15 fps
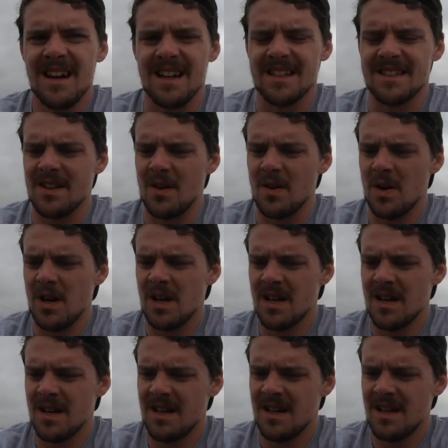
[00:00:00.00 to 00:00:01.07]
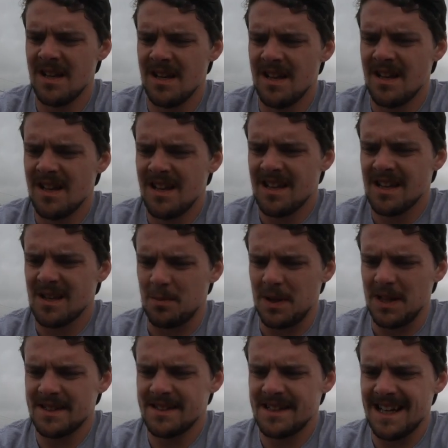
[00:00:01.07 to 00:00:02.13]
So
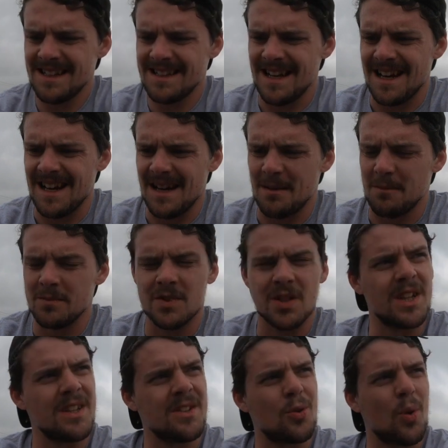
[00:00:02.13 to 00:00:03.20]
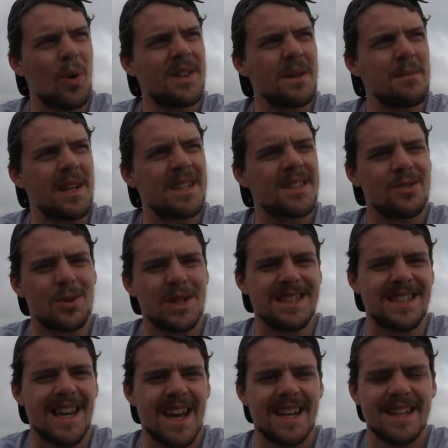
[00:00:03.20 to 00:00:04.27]
completed that, done it in 20 minutes 20
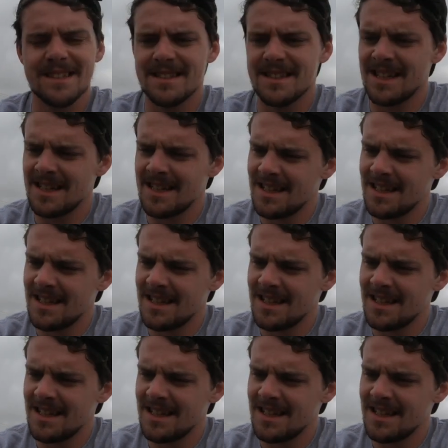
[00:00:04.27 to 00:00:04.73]
seconds.